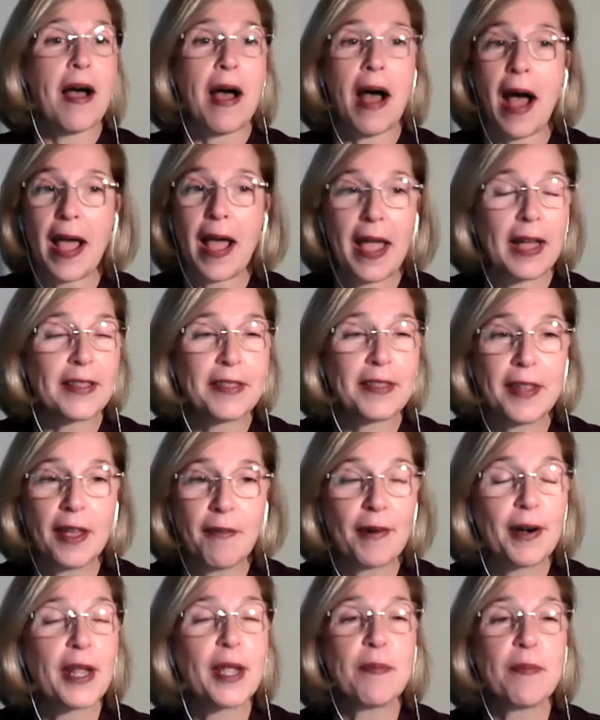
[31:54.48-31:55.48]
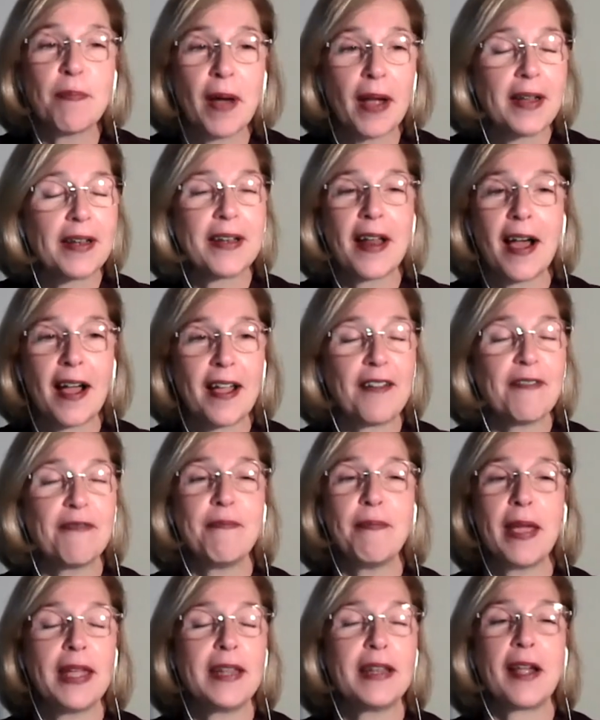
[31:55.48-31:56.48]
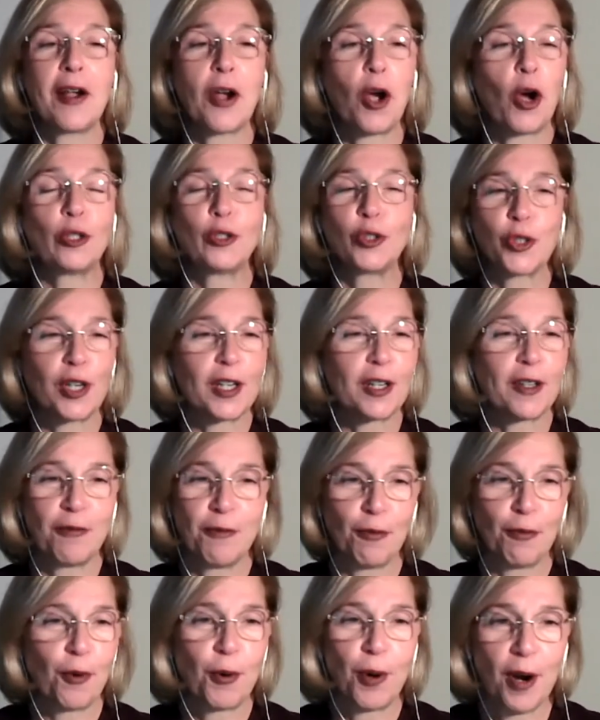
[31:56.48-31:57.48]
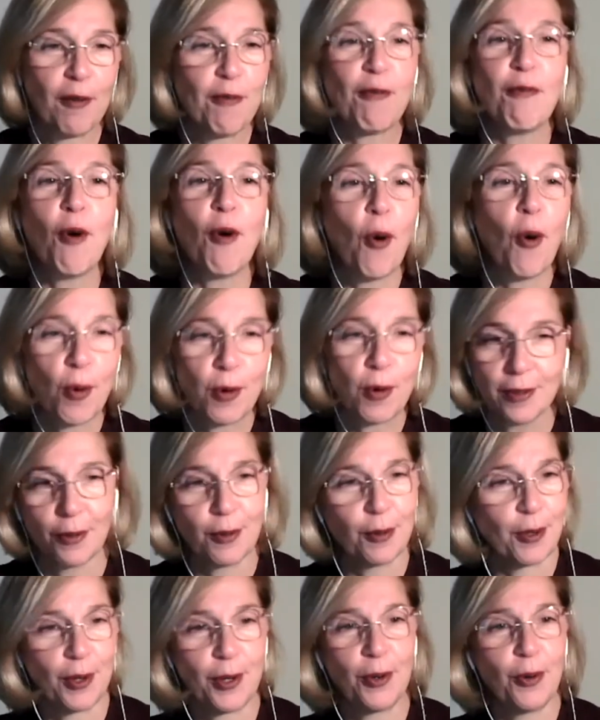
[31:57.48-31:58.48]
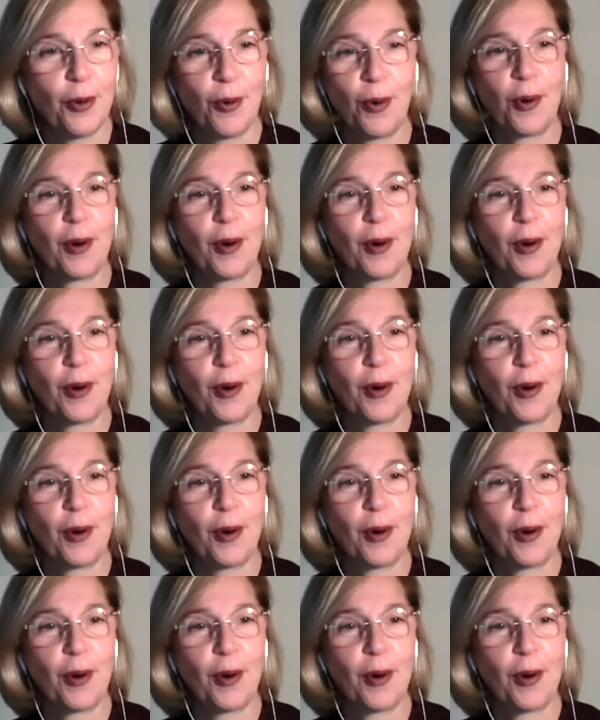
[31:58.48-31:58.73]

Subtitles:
I had never in my life made a contract for a phone or